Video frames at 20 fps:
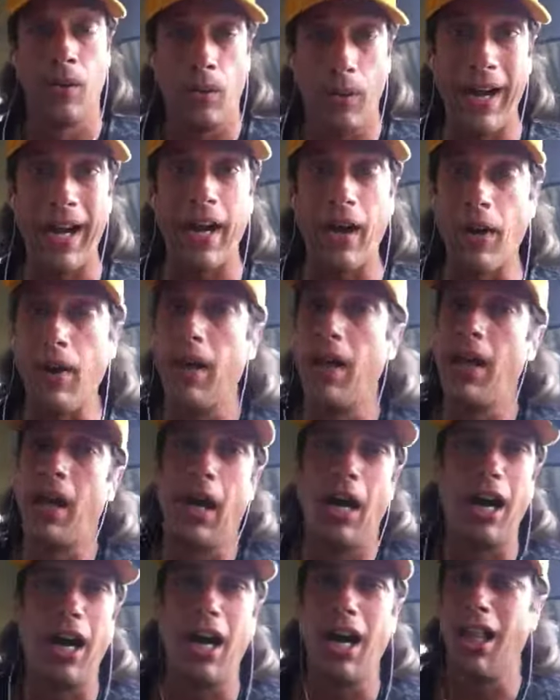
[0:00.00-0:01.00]
wow.
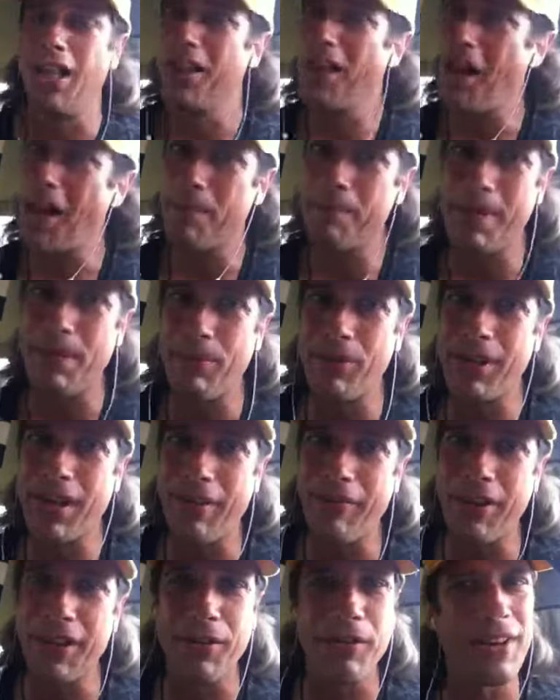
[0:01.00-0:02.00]
Uh, a lot of people
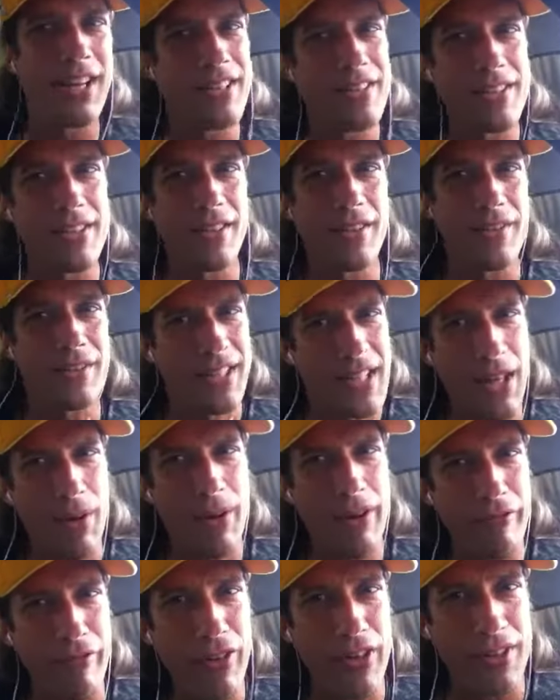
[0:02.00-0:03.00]
covering the race, so you know
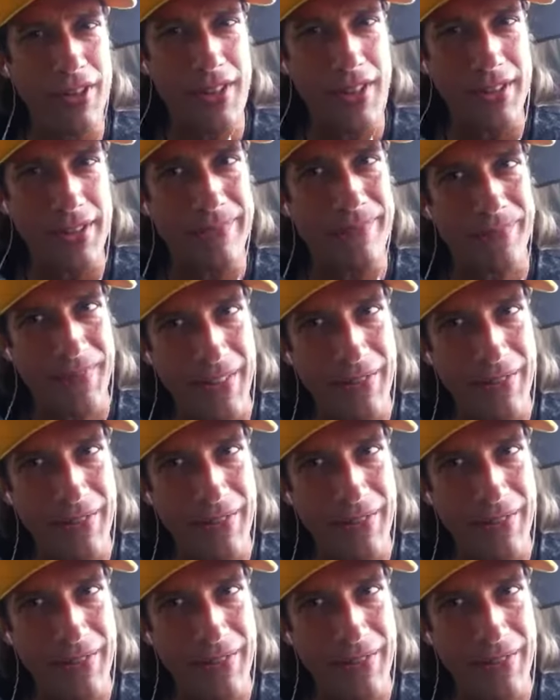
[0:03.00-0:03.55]
what, Versus,